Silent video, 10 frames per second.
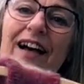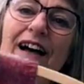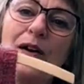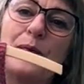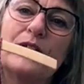
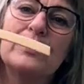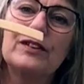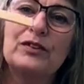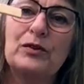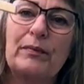I
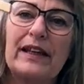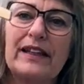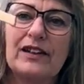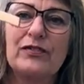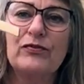wanted to
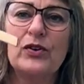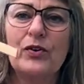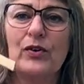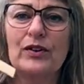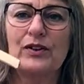make for
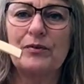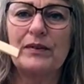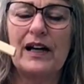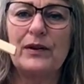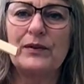
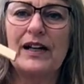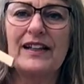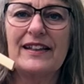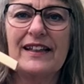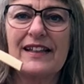autumn now. I
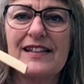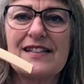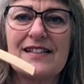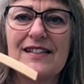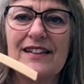think
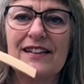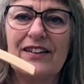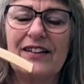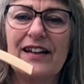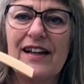it's
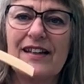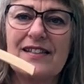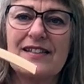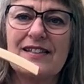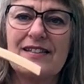a
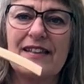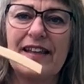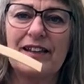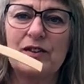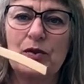nice
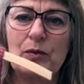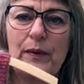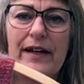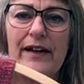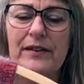thing to
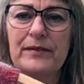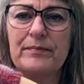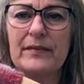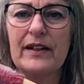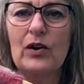wear
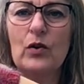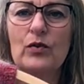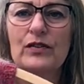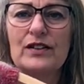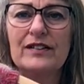
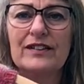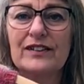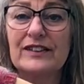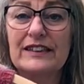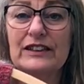over
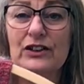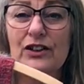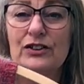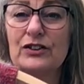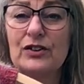a
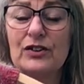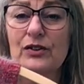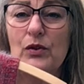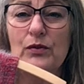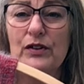t-shirt or
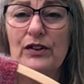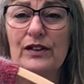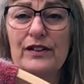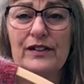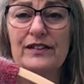over
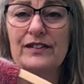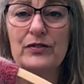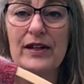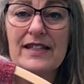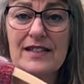a
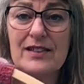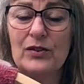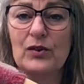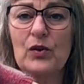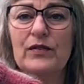dress
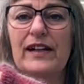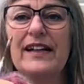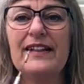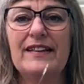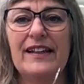or over
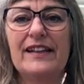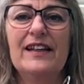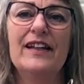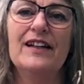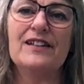anything,
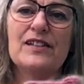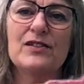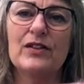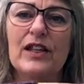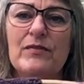
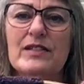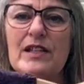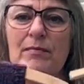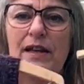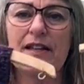just to give
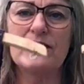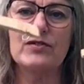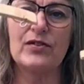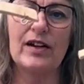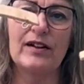some
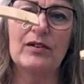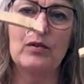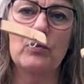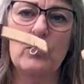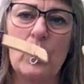extra
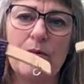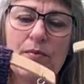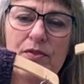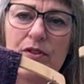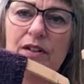
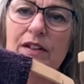warmth.